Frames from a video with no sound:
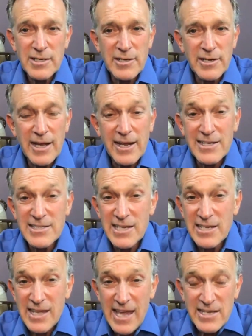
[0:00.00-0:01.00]
you're not going to
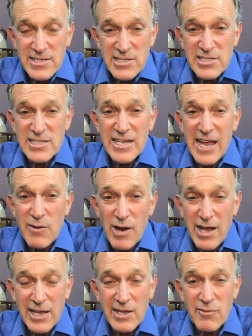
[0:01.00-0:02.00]
see cases
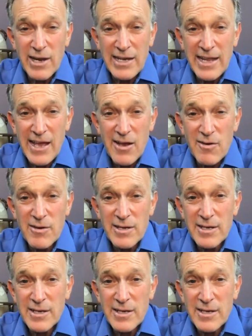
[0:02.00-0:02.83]
skyrocket right now.